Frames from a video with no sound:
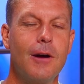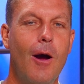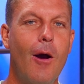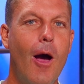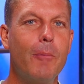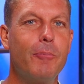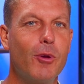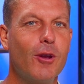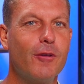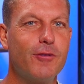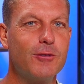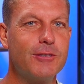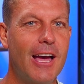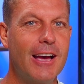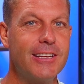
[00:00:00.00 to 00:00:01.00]
All right,
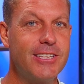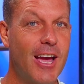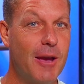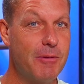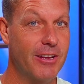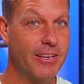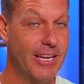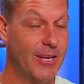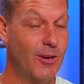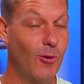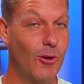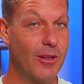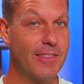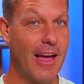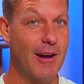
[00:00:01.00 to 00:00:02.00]
beautiful, Daisy. Hope you don't get
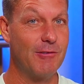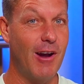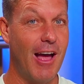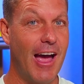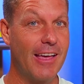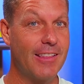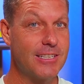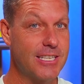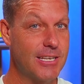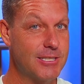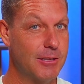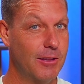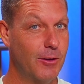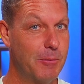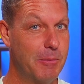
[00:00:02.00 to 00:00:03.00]
caught in that rain. There seems
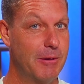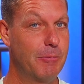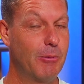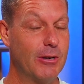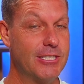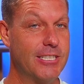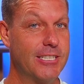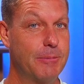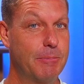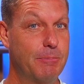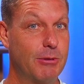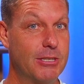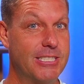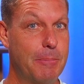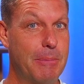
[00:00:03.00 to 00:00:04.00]
to be a little bit of
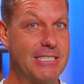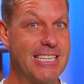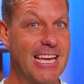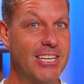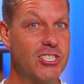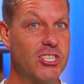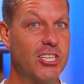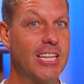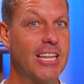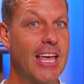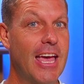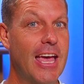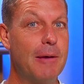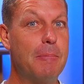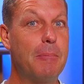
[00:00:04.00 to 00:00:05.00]
precipitation
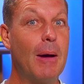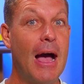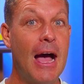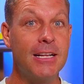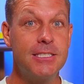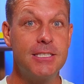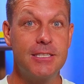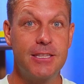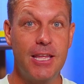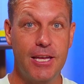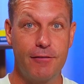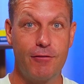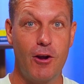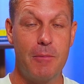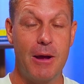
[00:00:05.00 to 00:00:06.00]
there, but
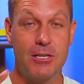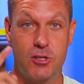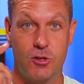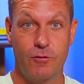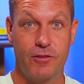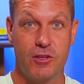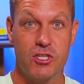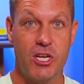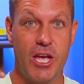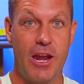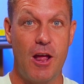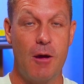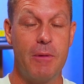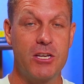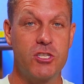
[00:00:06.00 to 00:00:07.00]
thank you very much. Good for the
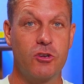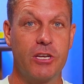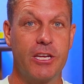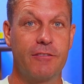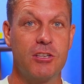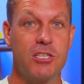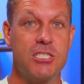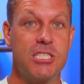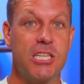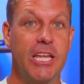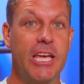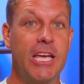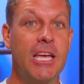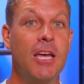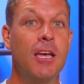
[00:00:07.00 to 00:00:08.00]
shout-out. Make sure you give you a
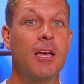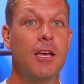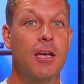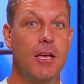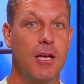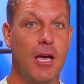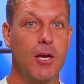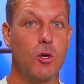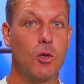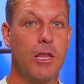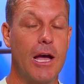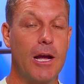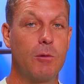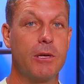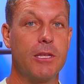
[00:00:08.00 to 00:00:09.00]
sling, and good
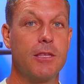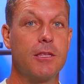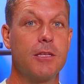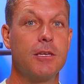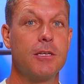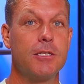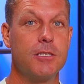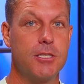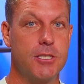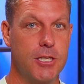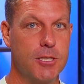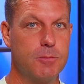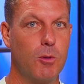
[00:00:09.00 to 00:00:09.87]
luck with She's